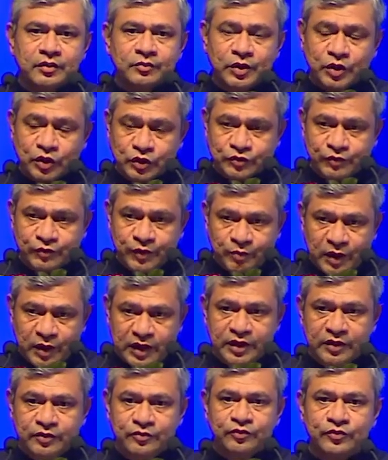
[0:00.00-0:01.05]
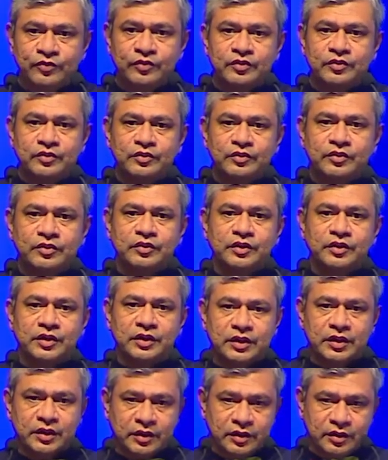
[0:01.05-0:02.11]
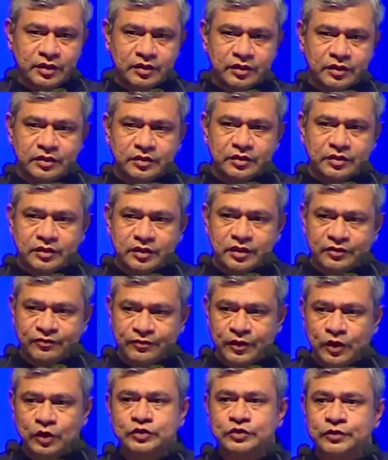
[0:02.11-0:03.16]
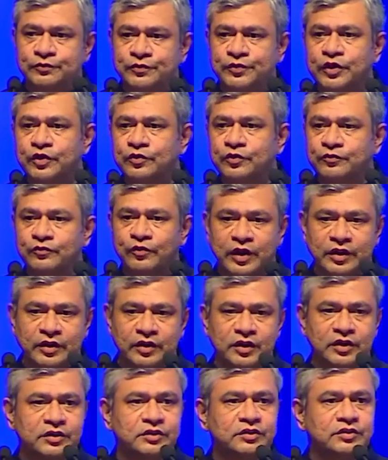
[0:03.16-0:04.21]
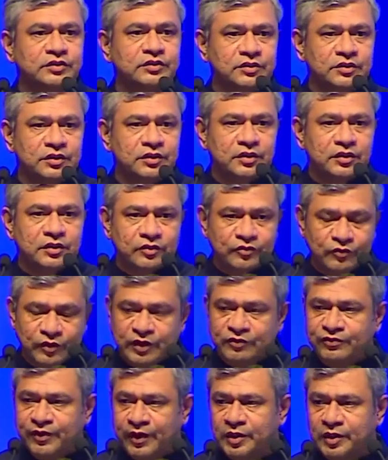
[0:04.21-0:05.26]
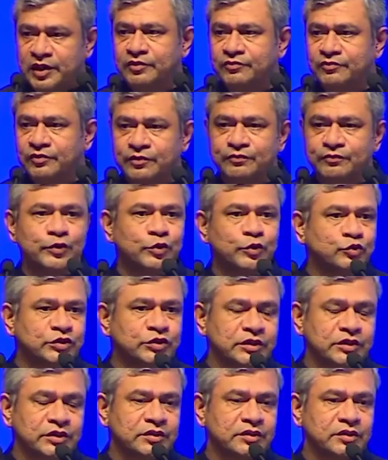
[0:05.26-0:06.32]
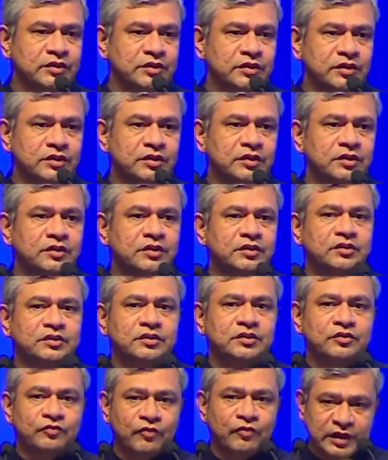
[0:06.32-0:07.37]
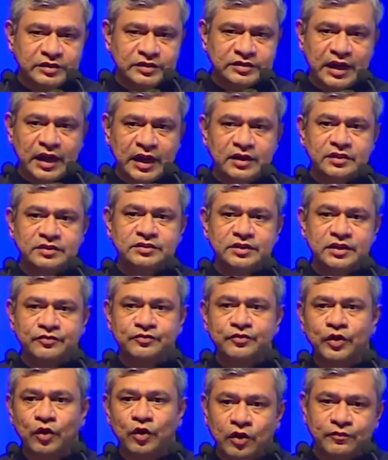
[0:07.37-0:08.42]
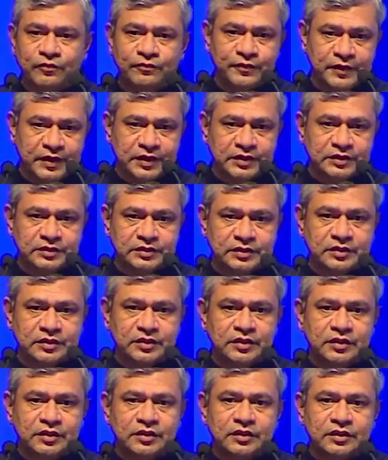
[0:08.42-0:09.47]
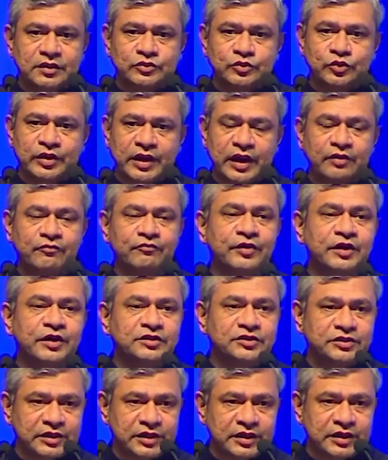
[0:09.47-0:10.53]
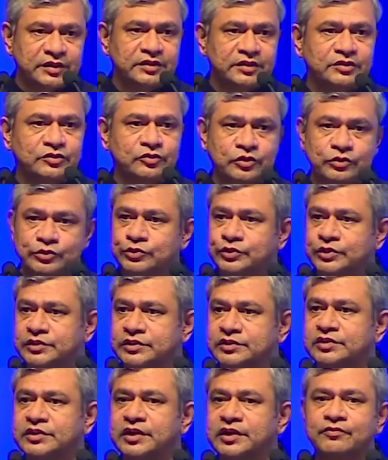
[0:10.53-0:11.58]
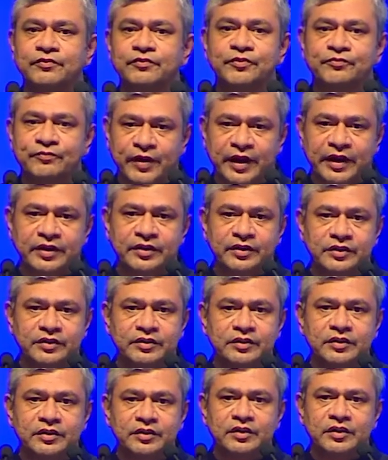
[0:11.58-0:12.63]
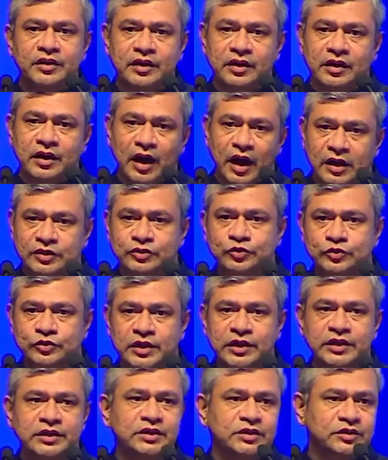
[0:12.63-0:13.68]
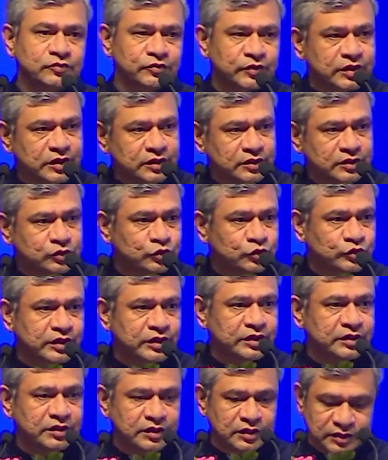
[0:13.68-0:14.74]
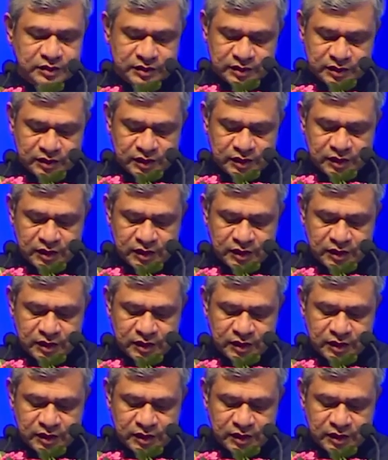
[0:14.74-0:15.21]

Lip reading: because we believe in the philosophy of one earth, one family, one future, one challenge that we all face. So can we share the solutions that we find in our societies with other societies?